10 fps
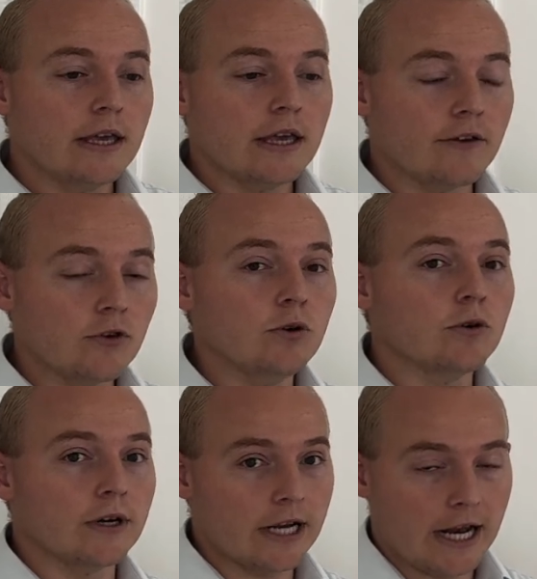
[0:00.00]
if you
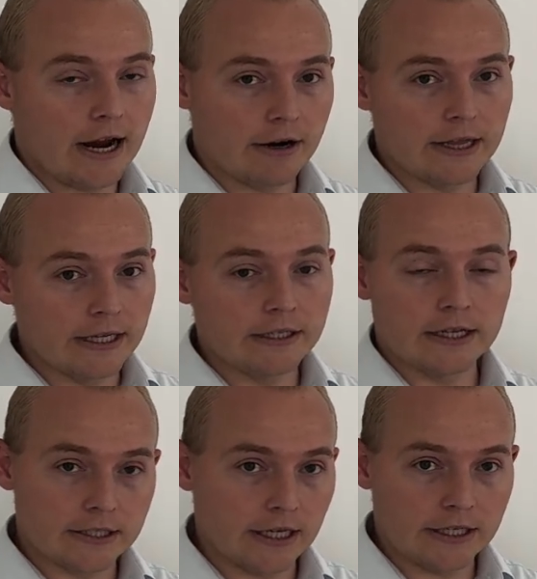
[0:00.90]
are in an area that
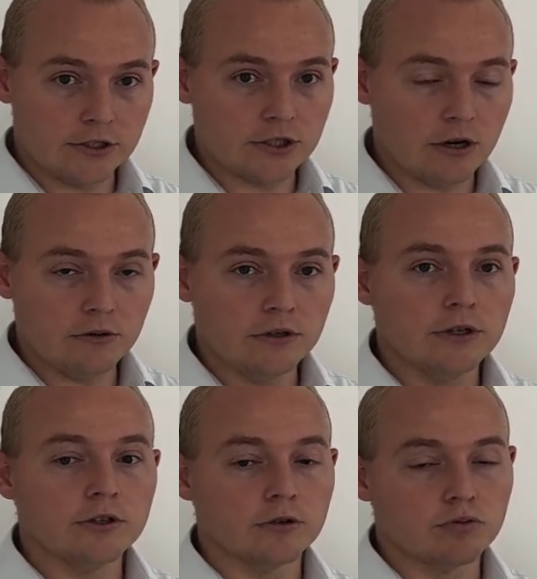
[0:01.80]
doesn't get snow,
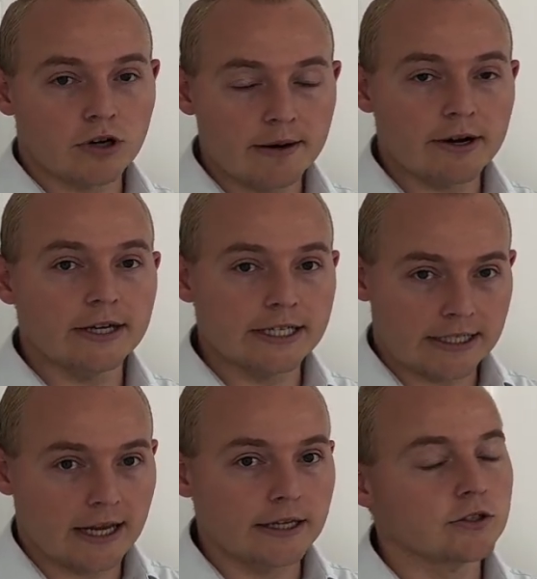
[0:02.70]
your primary
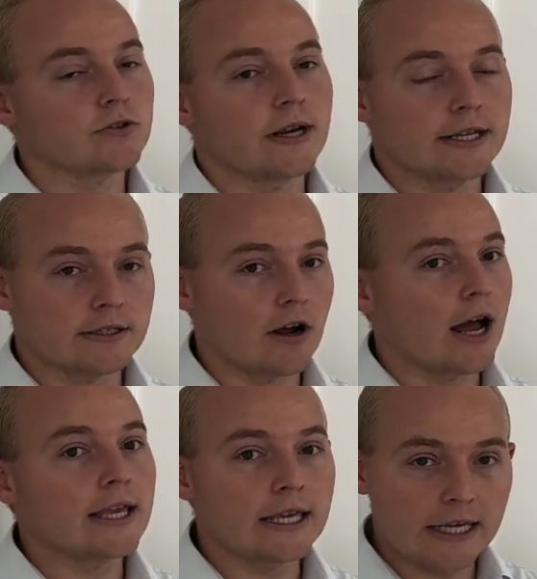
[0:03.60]
design constraint is
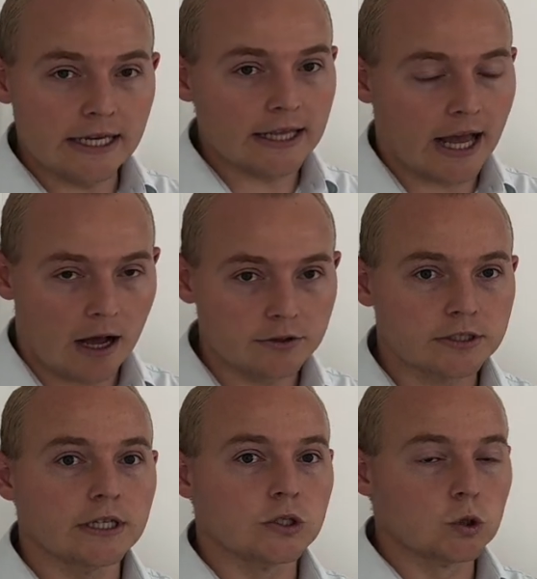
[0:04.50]
not heating the
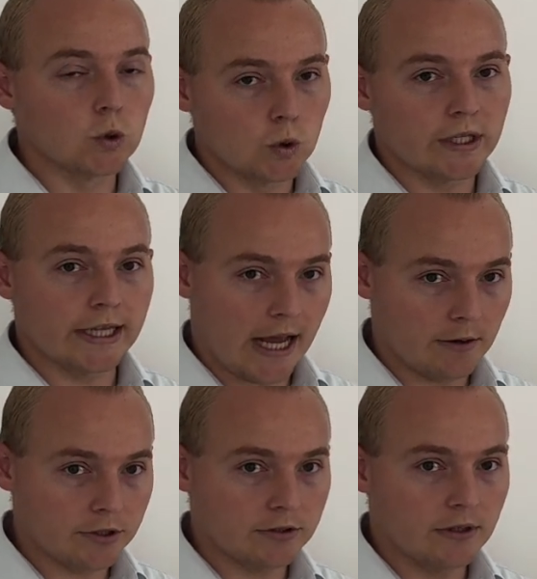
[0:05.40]
house, it's cooling the
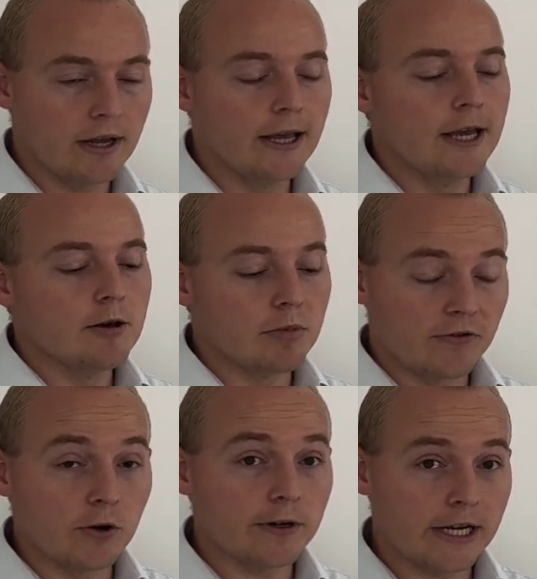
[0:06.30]
house. But
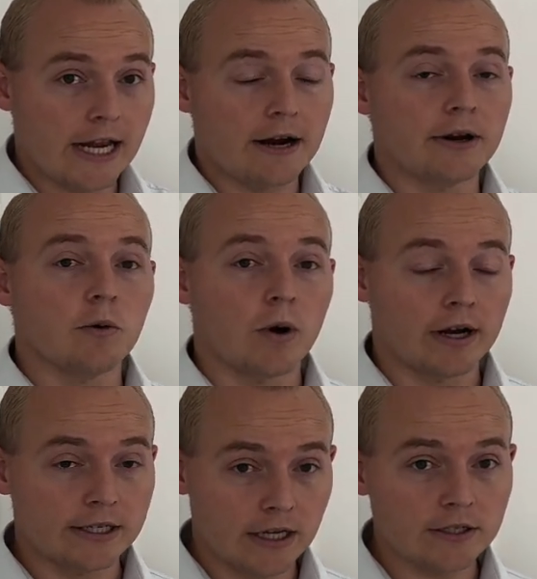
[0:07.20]
if you're in an area where
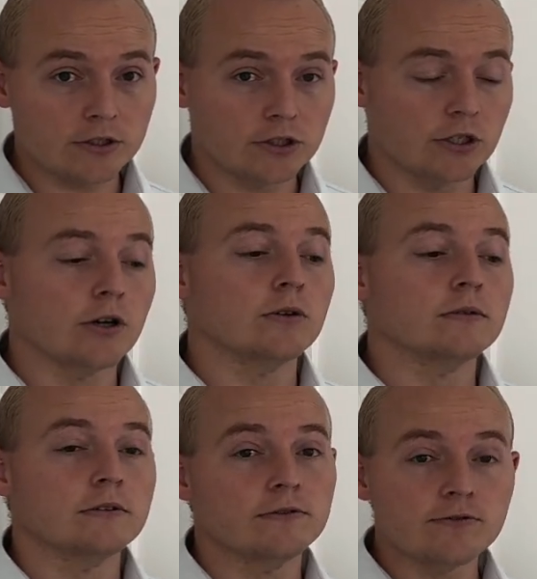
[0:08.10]
it does snow
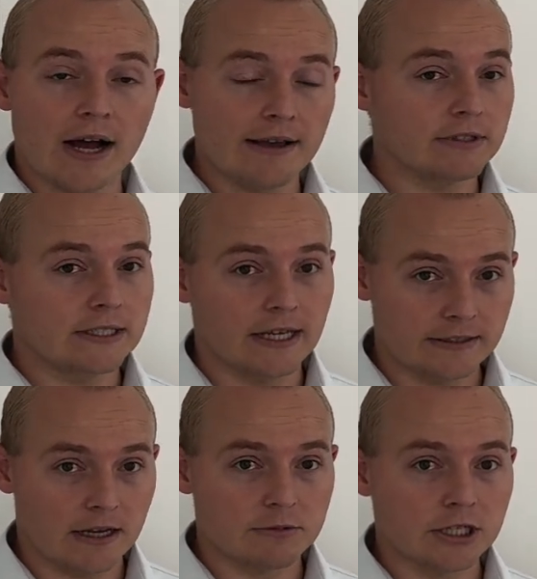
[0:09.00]
5 to 10
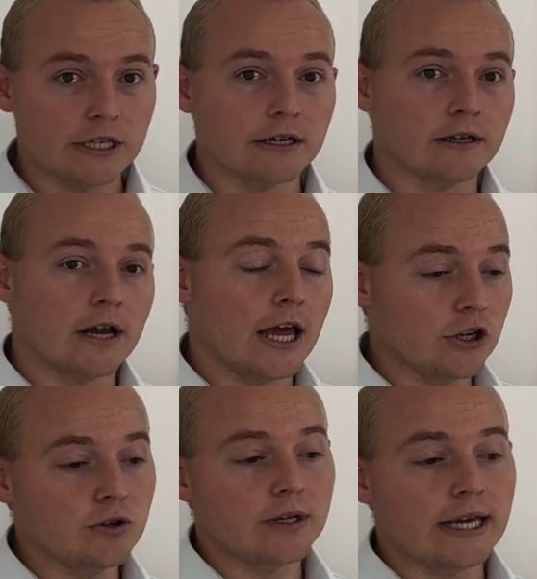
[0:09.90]
times a year and
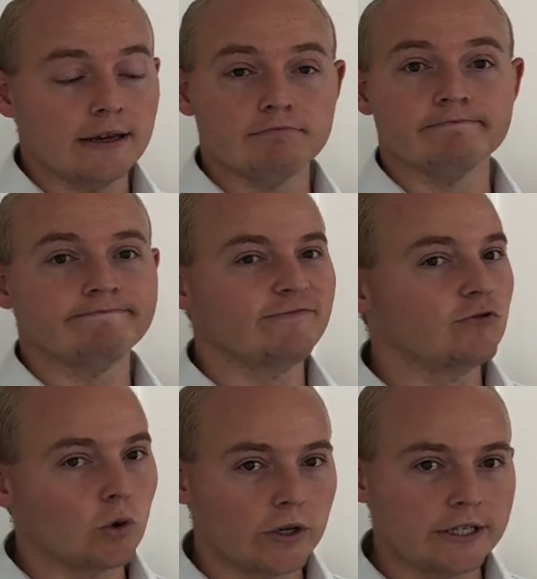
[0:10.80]
you get
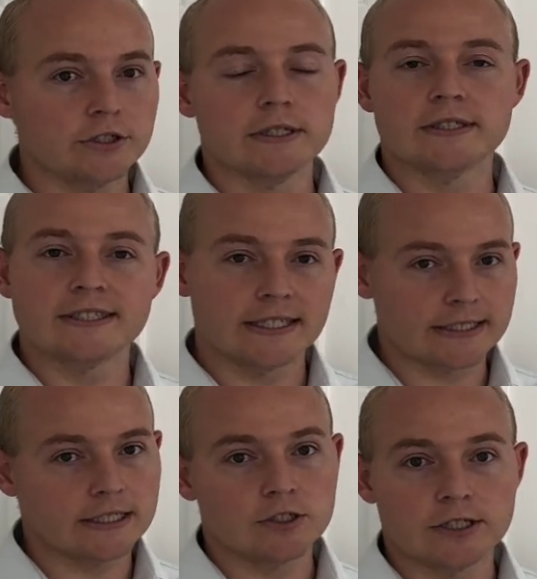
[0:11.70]
4 inches,
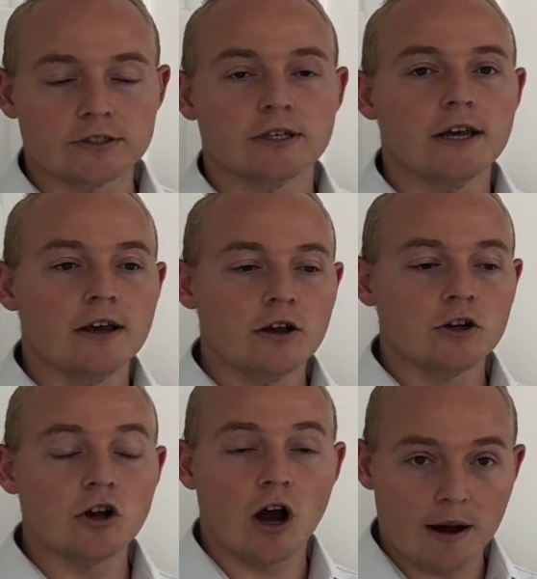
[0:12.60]
6 inches
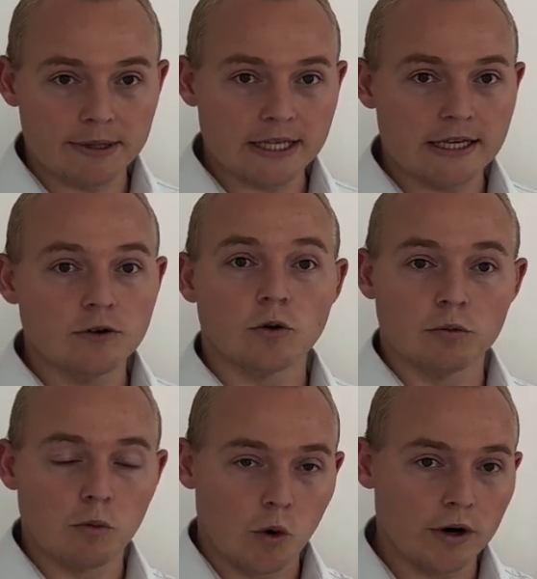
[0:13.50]
commonly or
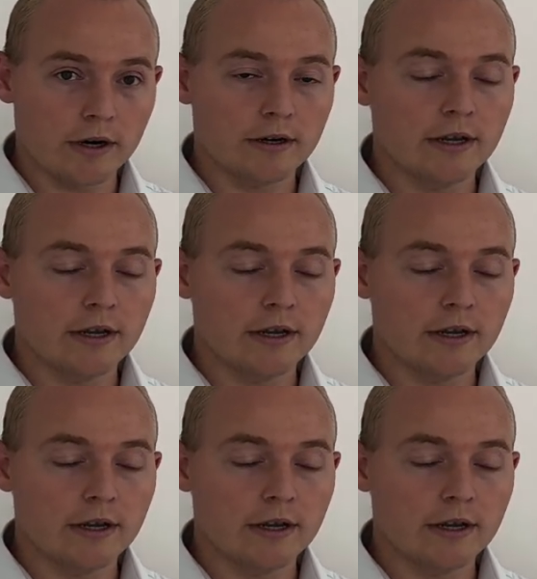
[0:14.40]
more,